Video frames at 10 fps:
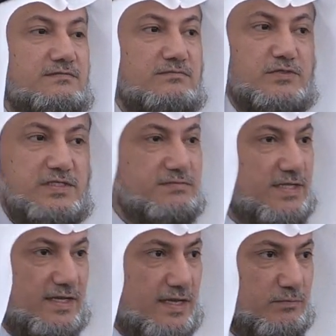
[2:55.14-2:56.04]
Muslims
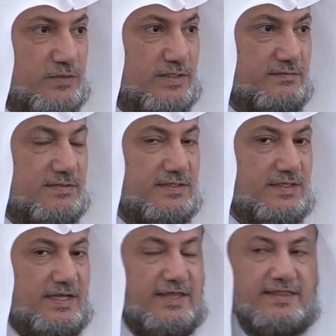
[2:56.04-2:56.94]
and non-Muslims,
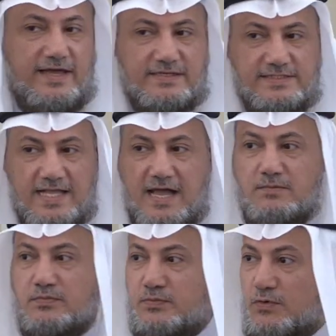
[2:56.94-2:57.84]
that
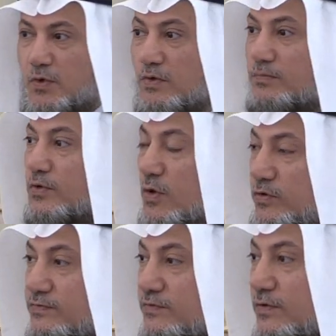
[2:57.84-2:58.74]
Islam
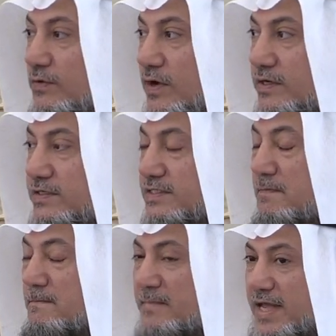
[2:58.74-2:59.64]
brought forward
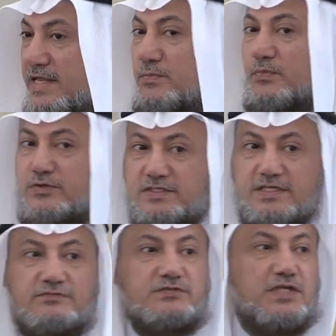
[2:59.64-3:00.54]
many
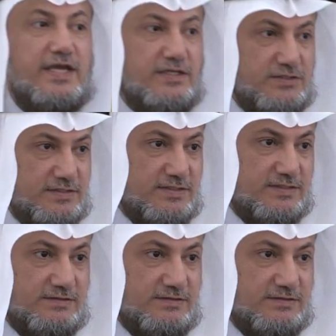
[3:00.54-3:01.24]
positive changes